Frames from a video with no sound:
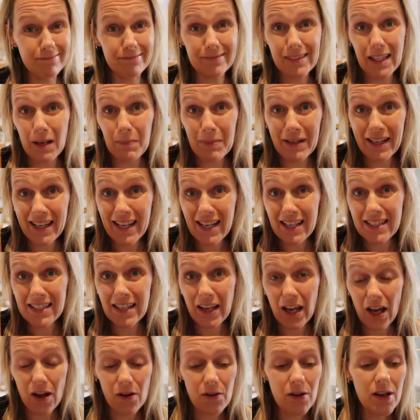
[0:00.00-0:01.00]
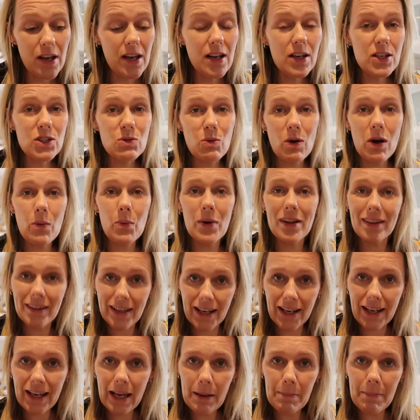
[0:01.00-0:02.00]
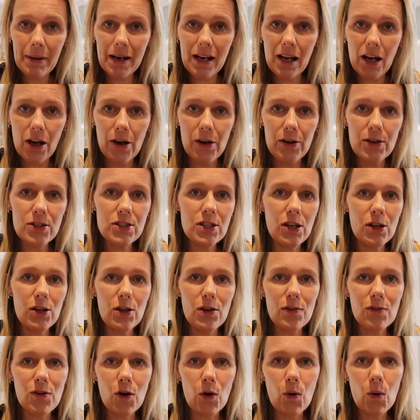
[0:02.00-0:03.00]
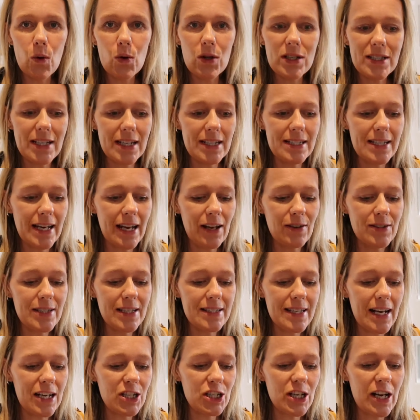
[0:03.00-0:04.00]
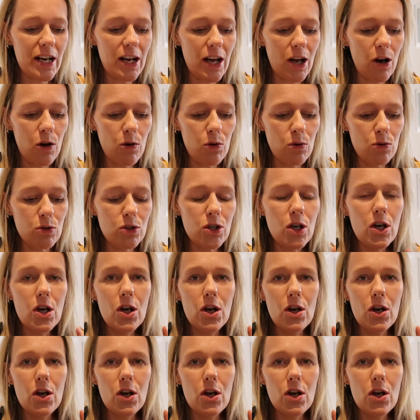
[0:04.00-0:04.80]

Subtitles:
a couple of years ago, so I will link it below so you've got all the details. It's actually an old